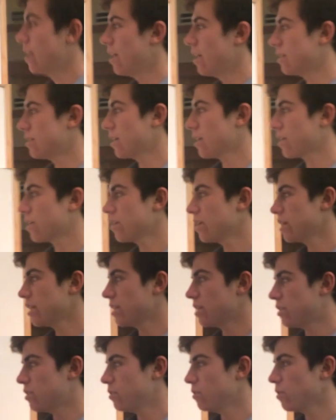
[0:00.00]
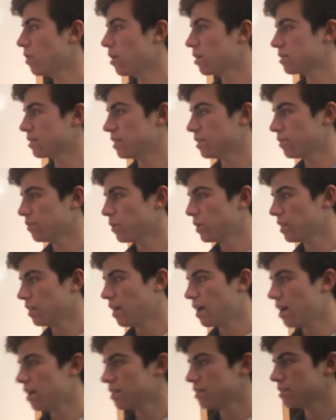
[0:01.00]
is I created two auxiliary
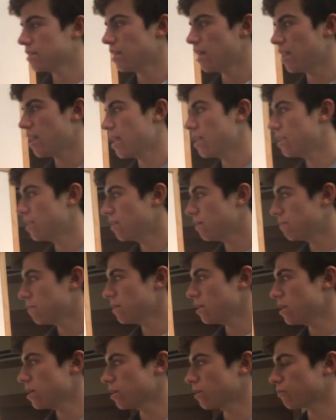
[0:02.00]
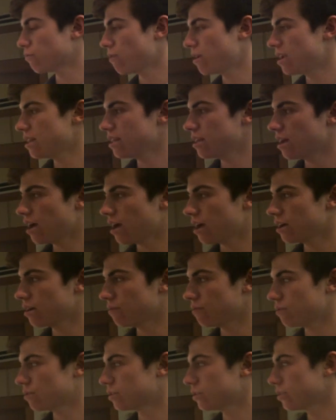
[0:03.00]
lines that ended up being radii
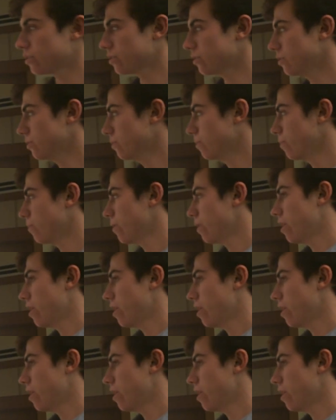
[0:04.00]
of the circle.